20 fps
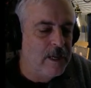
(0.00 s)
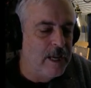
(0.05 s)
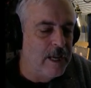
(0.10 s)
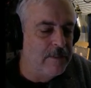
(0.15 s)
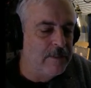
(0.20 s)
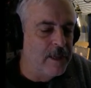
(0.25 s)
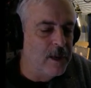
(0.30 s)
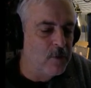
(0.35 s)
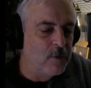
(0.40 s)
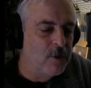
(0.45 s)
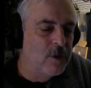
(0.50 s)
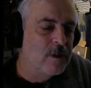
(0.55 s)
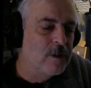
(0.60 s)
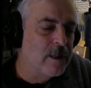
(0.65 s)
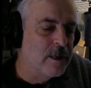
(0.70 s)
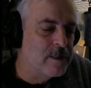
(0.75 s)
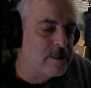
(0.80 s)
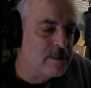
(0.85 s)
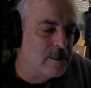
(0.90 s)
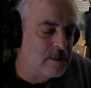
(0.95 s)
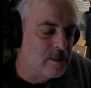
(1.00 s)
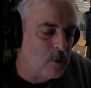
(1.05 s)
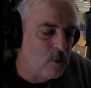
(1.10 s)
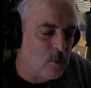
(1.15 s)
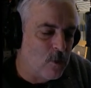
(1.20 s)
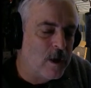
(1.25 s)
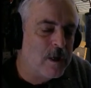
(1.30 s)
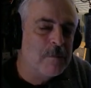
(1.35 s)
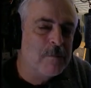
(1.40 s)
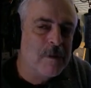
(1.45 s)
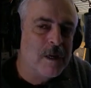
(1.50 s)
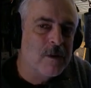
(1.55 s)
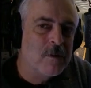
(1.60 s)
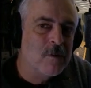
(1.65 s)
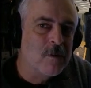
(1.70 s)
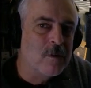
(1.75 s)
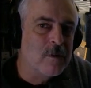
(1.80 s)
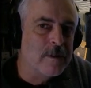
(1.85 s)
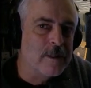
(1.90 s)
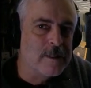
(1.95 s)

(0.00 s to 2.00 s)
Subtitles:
and they realized that the one mineral